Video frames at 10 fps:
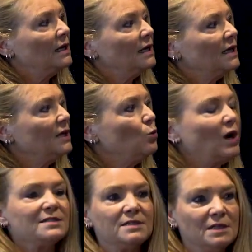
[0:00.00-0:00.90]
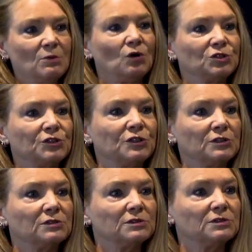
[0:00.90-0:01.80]
He wasn't
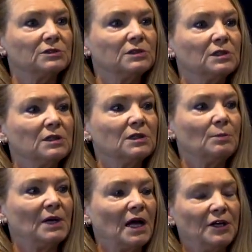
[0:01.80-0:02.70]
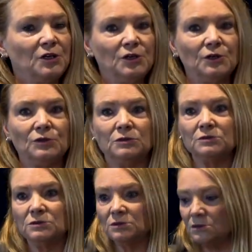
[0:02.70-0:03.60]
emotional, but I knew
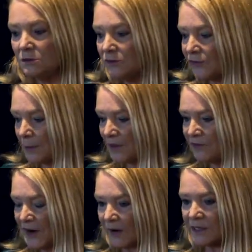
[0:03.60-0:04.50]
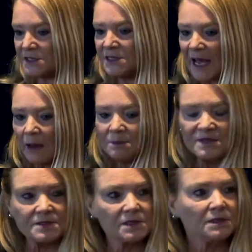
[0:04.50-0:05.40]
from the very
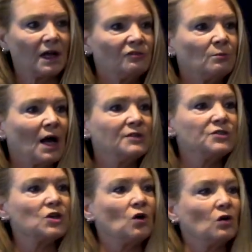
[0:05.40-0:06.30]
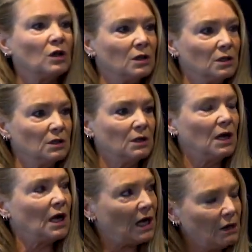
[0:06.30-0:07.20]
depths of my soul
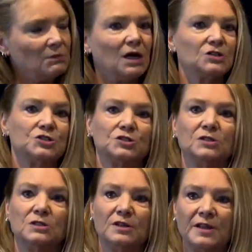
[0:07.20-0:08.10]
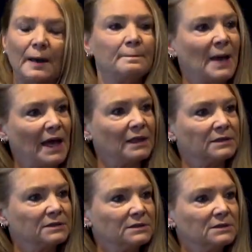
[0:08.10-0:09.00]
how much that
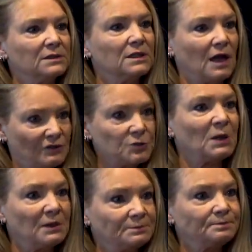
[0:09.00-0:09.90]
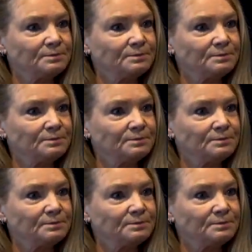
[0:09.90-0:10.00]
man loved me.